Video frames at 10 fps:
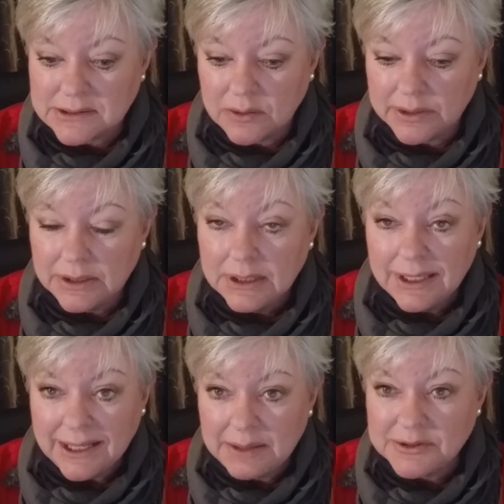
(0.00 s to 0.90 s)
going,
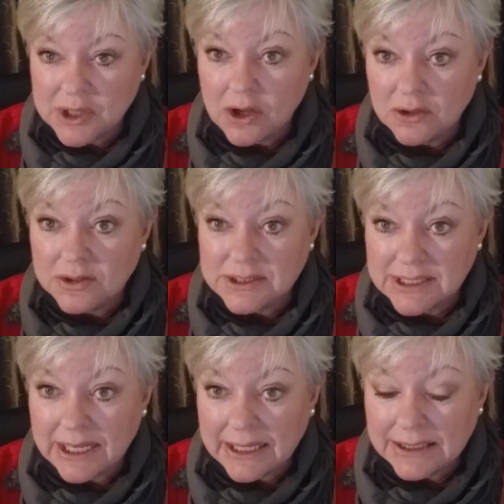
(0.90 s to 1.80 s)
and it was all on the
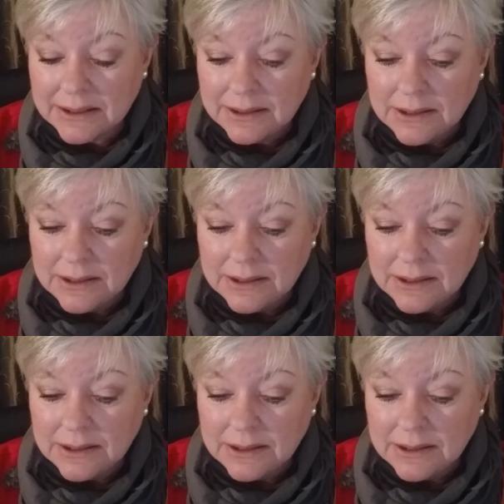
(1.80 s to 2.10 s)
side.